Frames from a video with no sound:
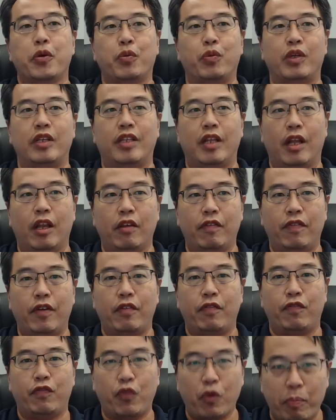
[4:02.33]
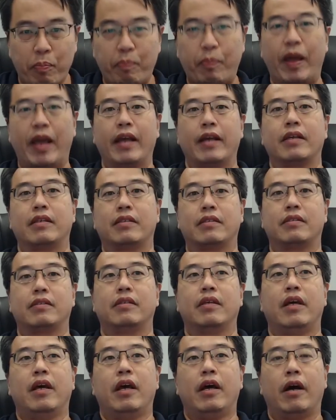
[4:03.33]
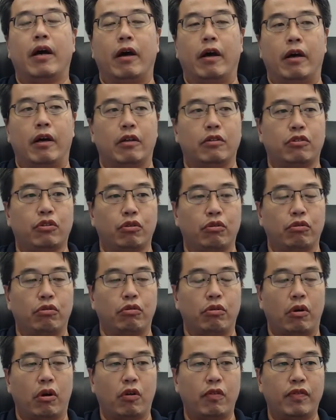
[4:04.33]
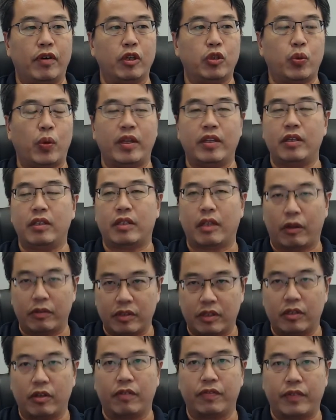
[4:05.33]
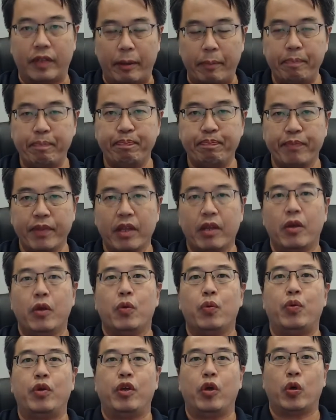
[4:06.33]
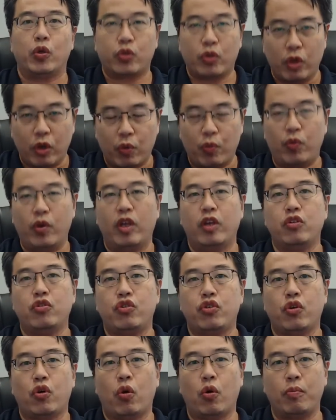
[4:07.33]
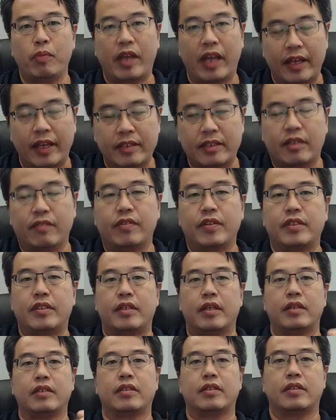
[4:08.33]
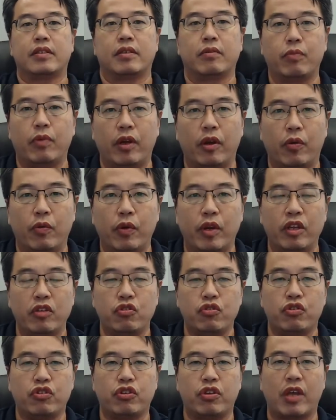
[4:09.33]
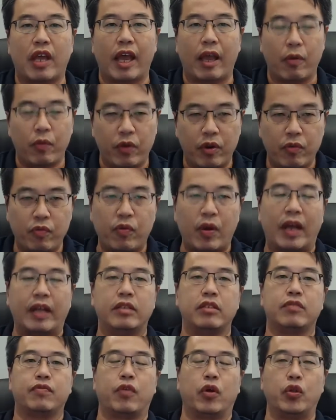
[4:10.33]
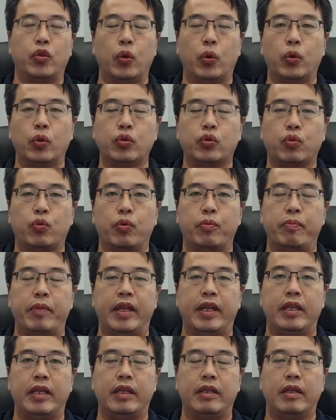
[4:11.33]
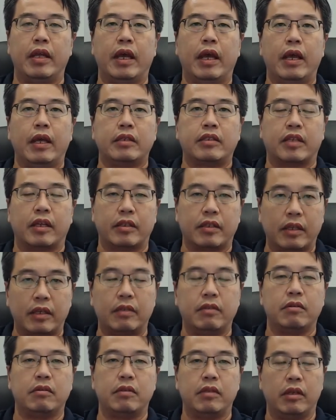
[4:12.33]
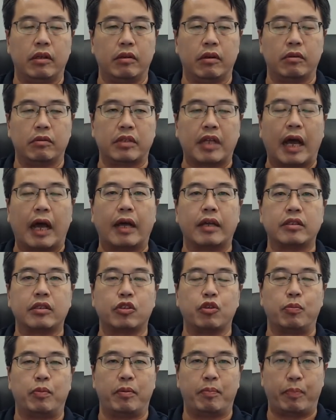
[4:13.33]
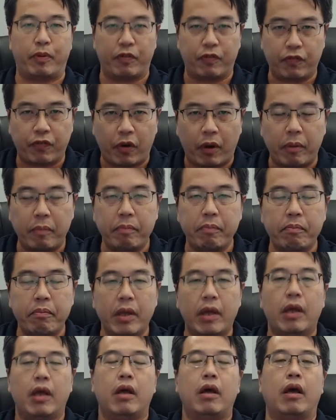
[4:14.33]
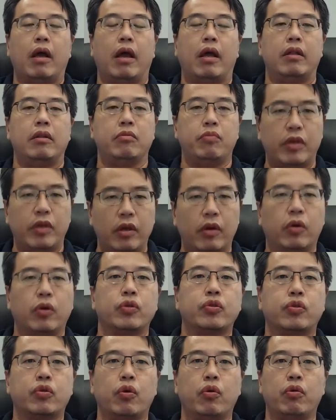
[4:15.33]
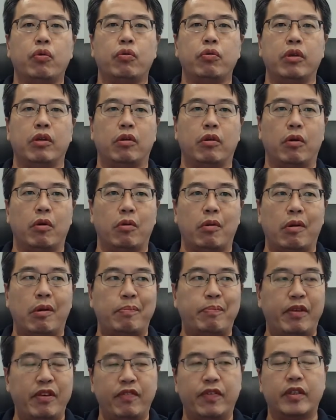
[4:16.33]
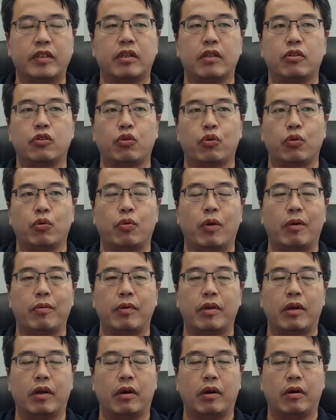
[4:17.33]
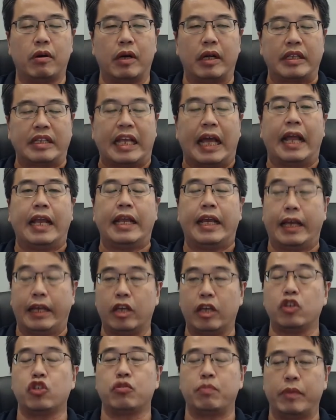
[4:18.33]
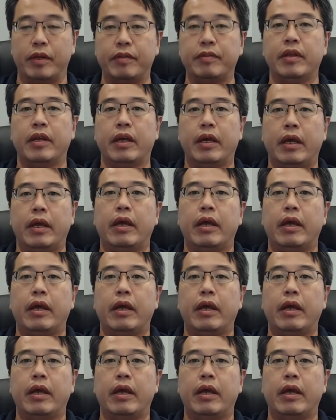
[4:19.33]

We delivered food packs to over 20,000 of them. We also arrange home care services. We arrange errand runs for those who may need certain, tasks to be performed. And we also, pivoted to what we call a tele-engagement.